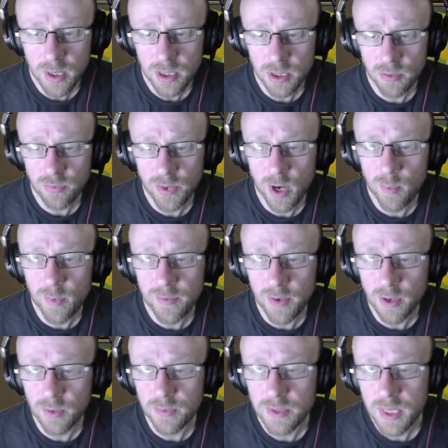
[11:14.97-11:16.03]
realm
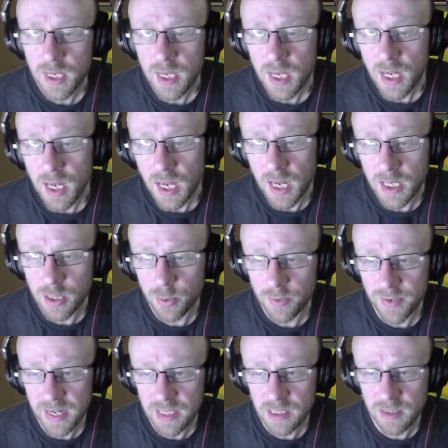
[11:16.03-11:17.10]
evolves. To
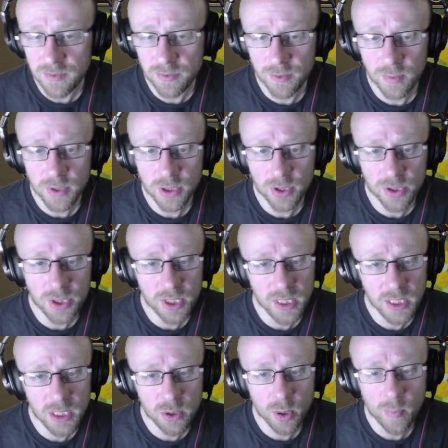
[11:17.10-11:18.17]
advance from a
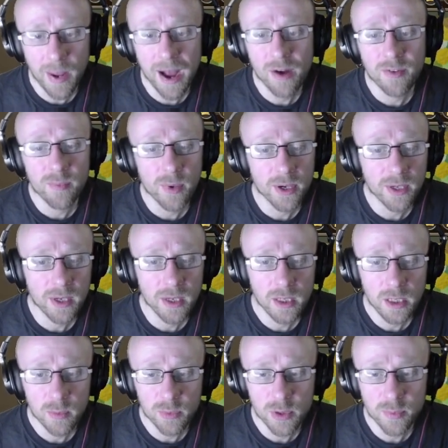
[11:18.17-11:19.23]
duchy to a powerful monarchy,
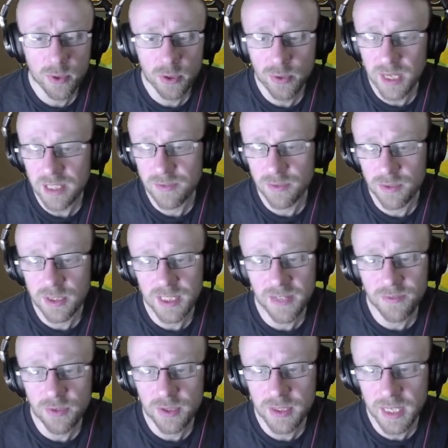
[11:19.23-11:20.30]
you must progress through
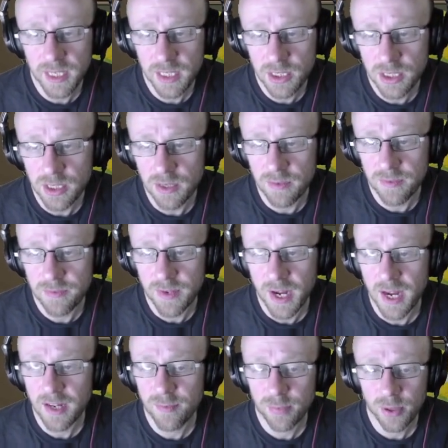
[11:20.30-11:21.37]
several stages of
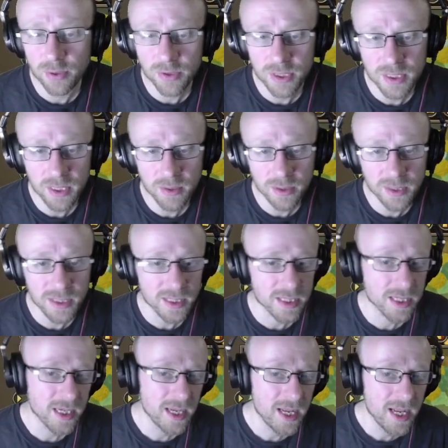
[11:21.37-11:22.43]
5 progress tokens.
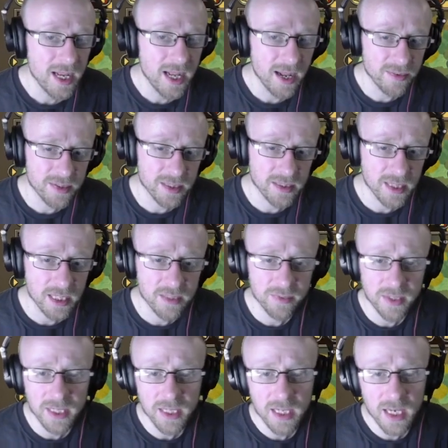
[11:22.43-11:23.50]
After successfully